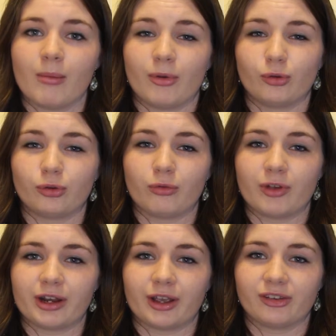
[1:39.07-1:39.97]
It's also
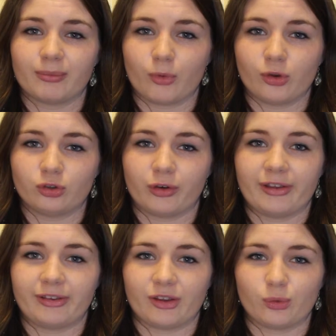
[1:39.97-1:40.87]
really nice and
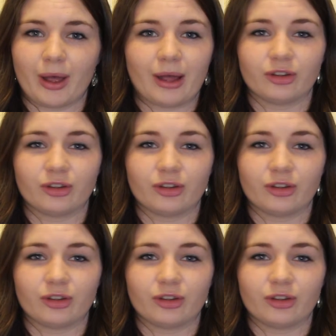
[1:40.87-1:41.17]
moisturising as well.